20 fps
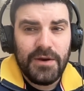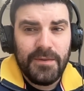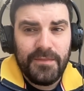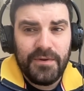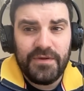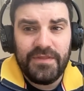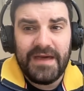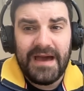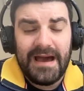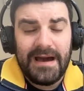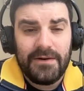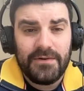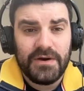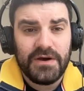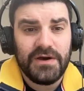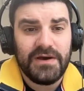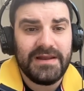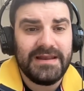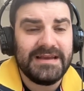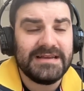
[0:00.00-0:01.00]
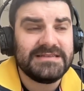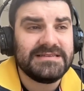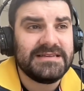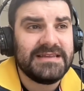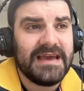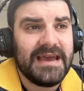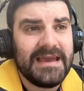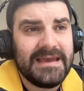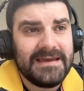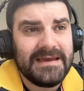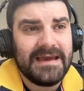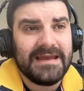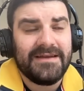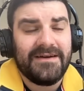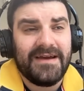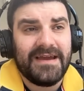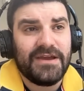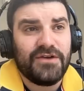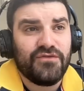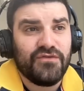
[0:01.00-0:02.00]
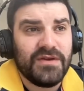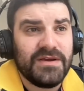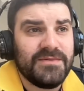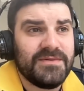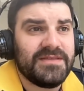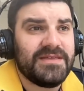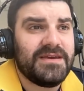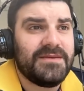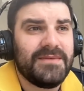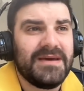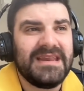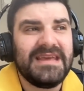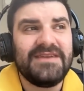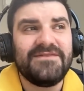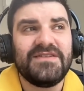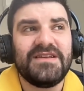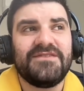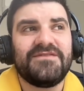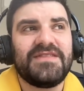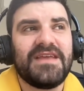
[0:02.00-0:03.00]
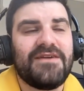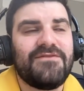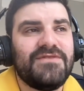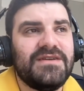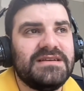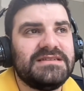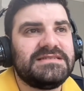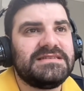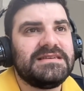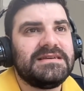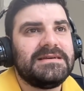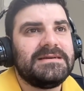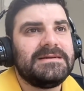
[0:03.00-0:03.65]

put that out earlier today, and I agree with him. And even if there is